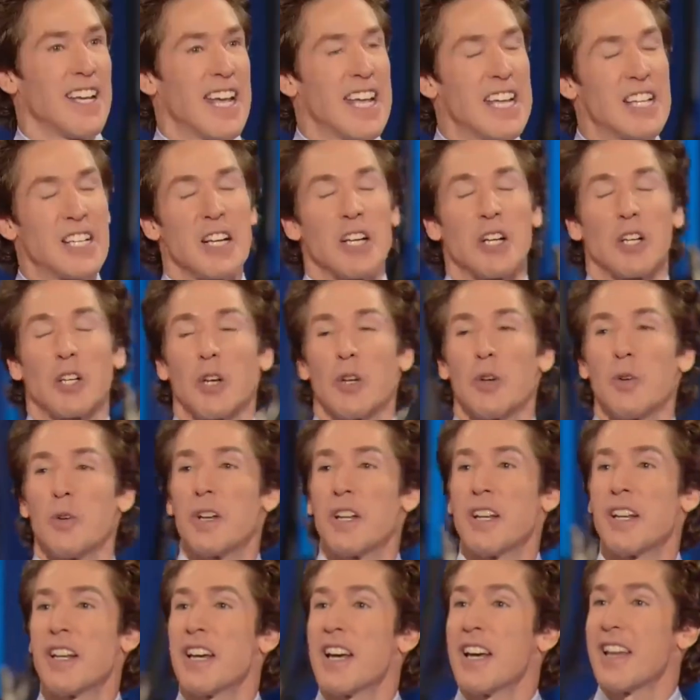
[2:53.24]
He
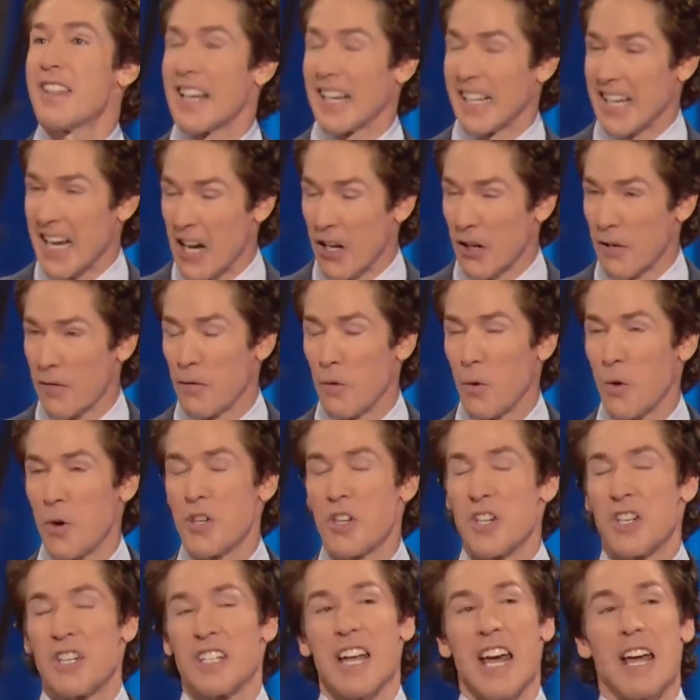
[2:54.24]
concluded that
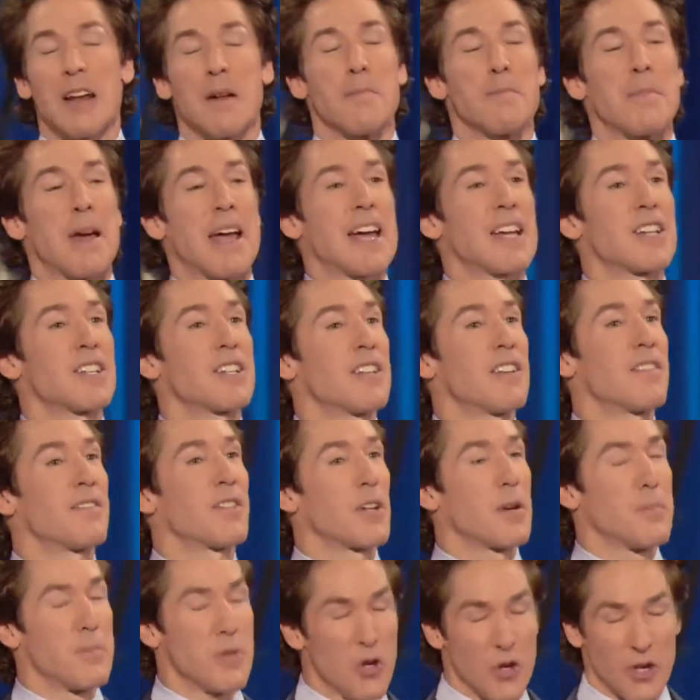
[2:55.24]
Californians had a
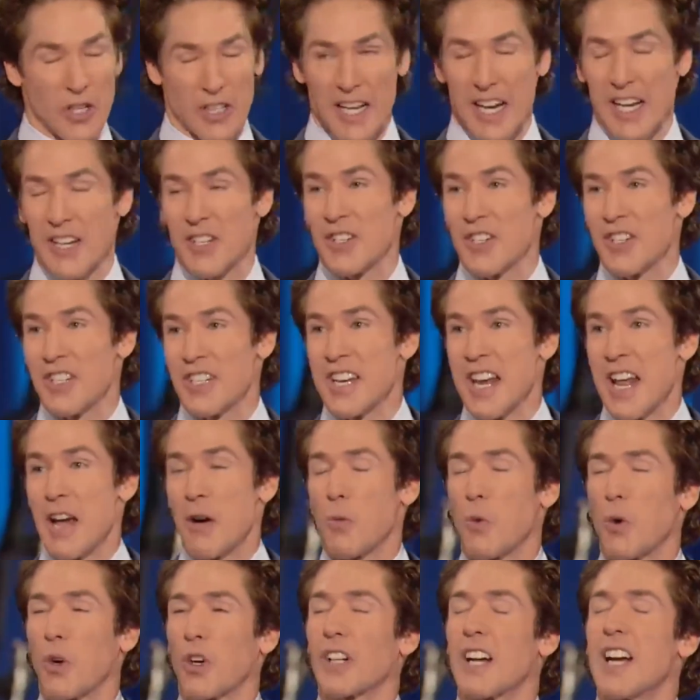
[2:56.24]
massive communications
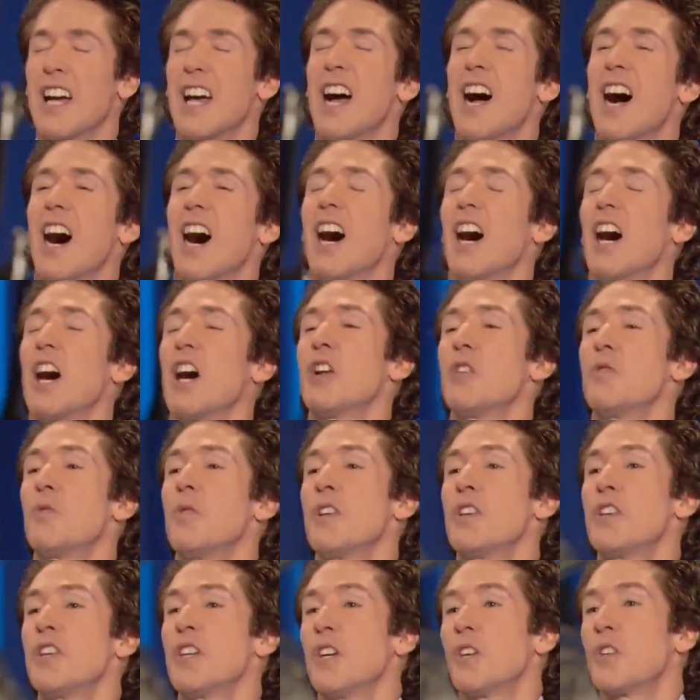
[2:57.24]
network a
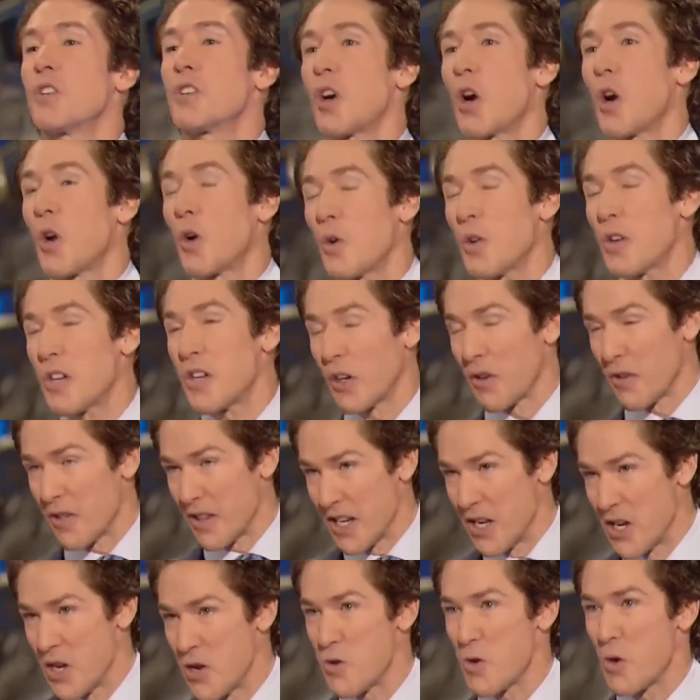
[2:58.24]
hundred years earlier
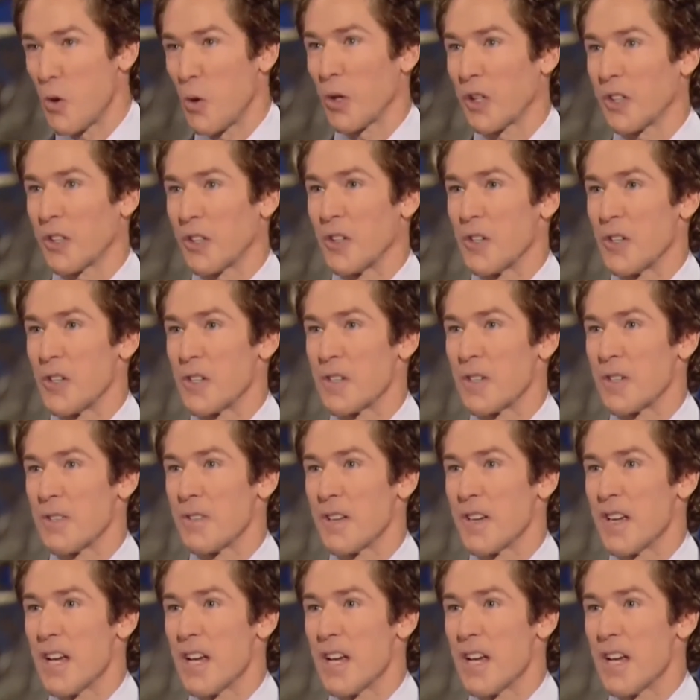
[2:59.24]
than New Yorkers.